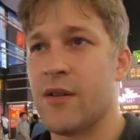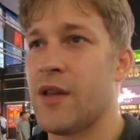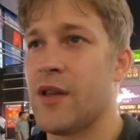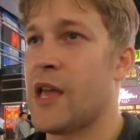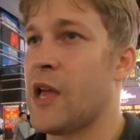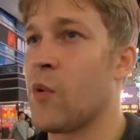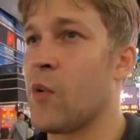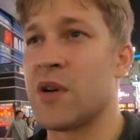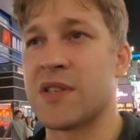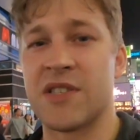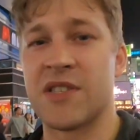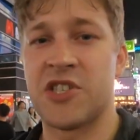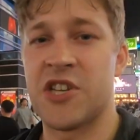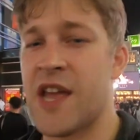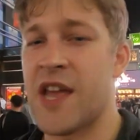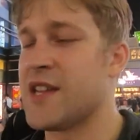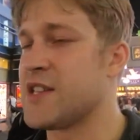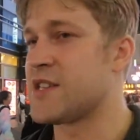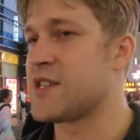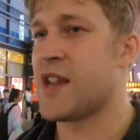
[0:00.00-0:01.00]
it wasn't
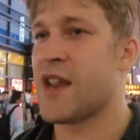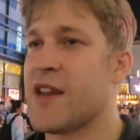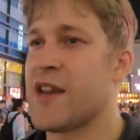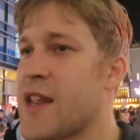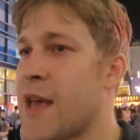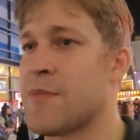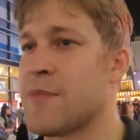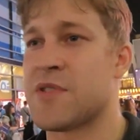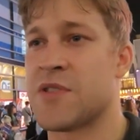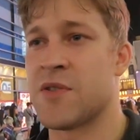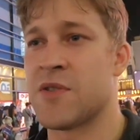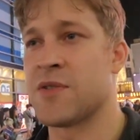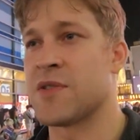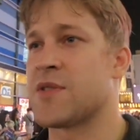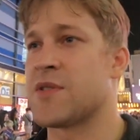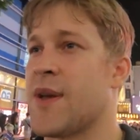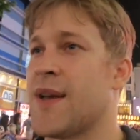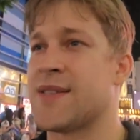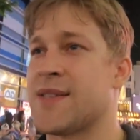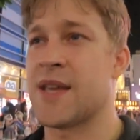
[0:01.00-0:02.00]
changing anytime soon,
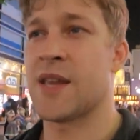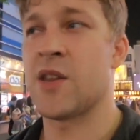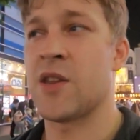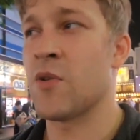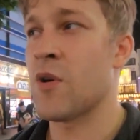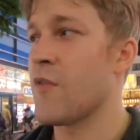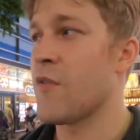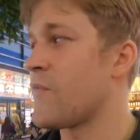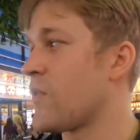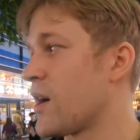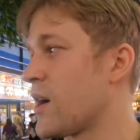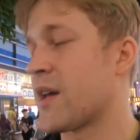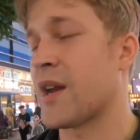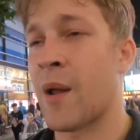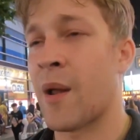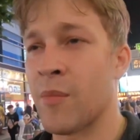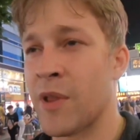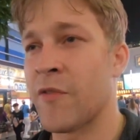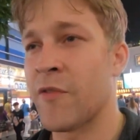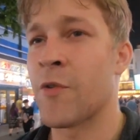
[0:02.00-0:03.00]
so I said, you know what, fuck it,
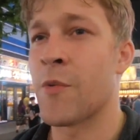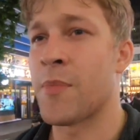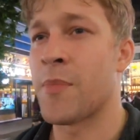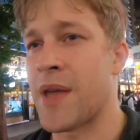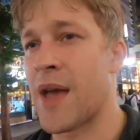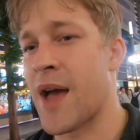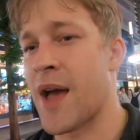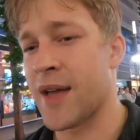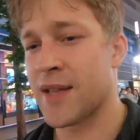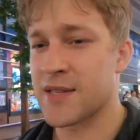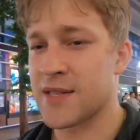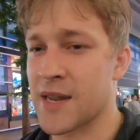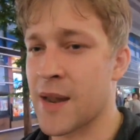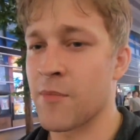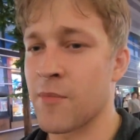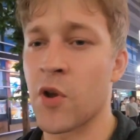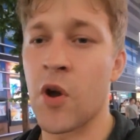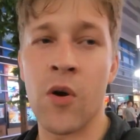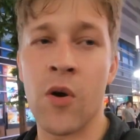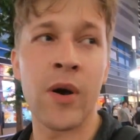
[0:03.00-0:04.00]
I'm leaving them behind and I'm
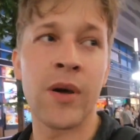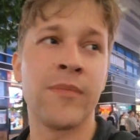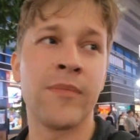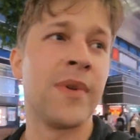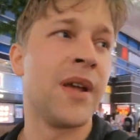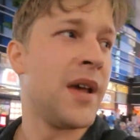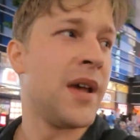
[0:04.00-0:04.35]
going.